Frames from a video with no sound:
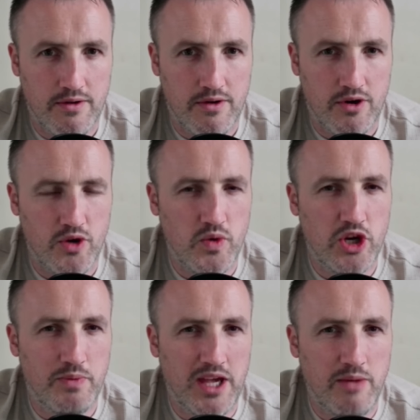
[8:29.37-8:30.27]
who we
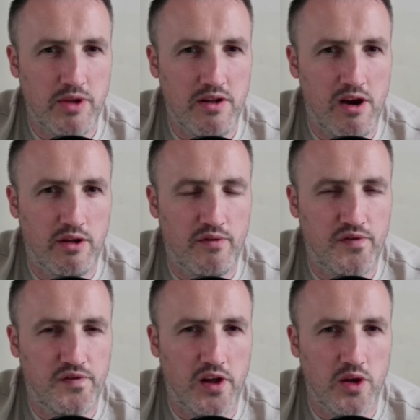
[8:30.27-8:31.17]
should be keeping an eye on and
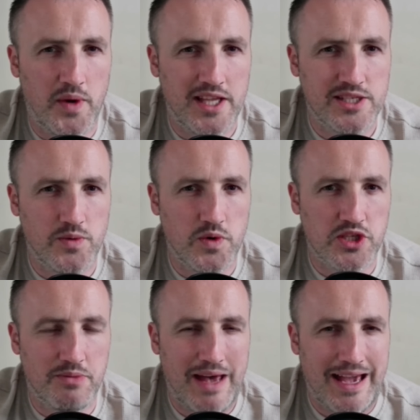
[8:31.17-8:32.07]
following
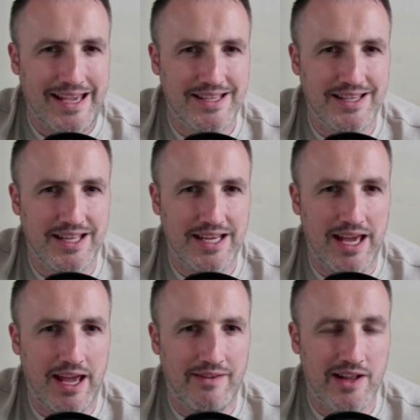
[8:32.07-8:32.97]
towards the back end of the
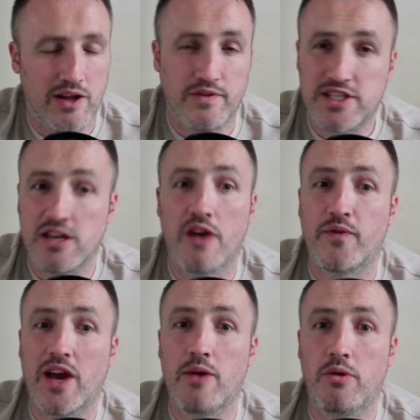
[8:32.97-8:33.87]
year? And obviously, don't
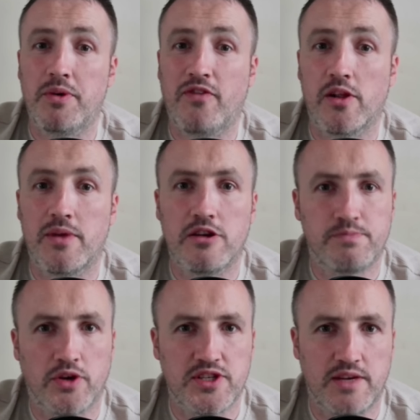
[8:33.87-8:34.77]
forget, we'll be following those
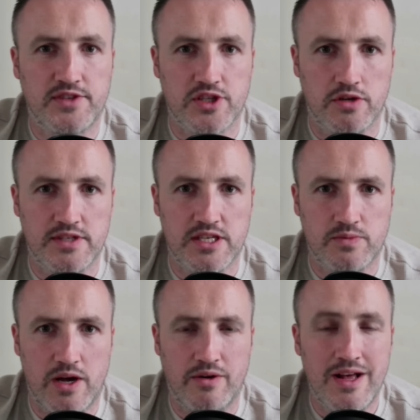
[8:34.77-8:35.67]
positive stories as
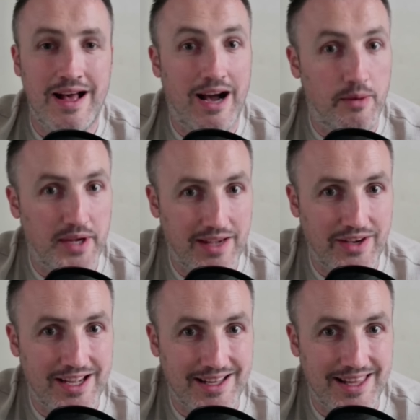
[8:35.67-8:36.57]
well. I'll be giving
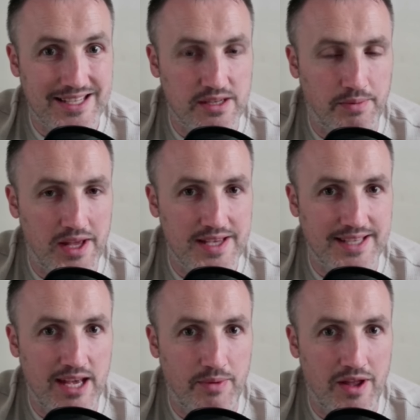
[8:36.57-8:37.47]
you that list of players to
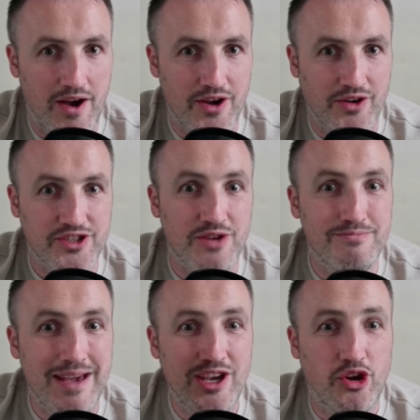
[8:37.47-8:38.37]
keep an eye on, so
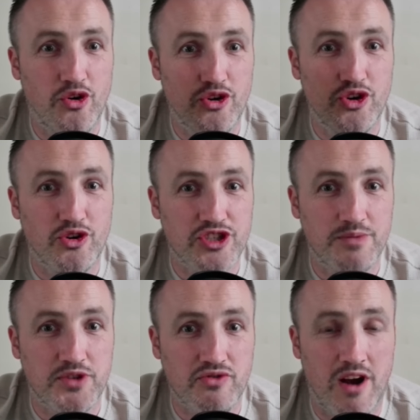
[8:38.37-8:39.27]
make sure you're
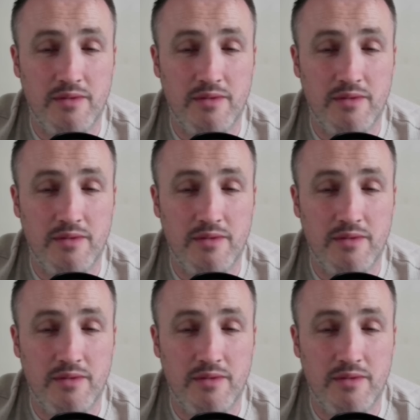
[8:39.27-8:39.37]
subscribed.